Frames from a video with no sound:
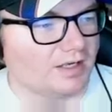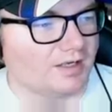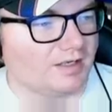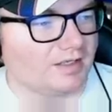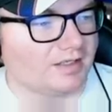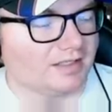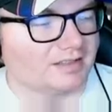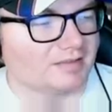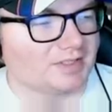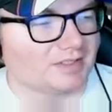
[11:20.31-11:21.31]
Uh, yeah,
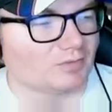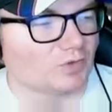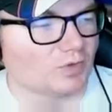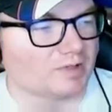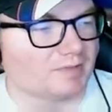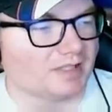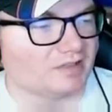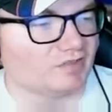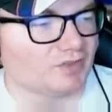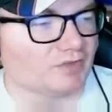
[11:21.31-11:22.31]
that's going to be something we'll worry about
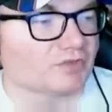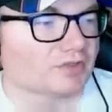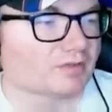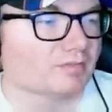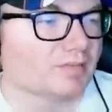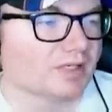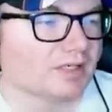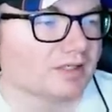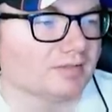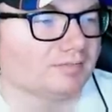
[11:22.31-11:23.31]
in the future.
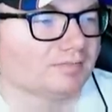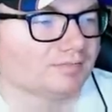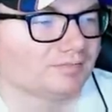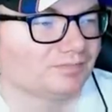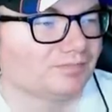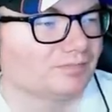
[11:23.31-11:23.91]
But, um,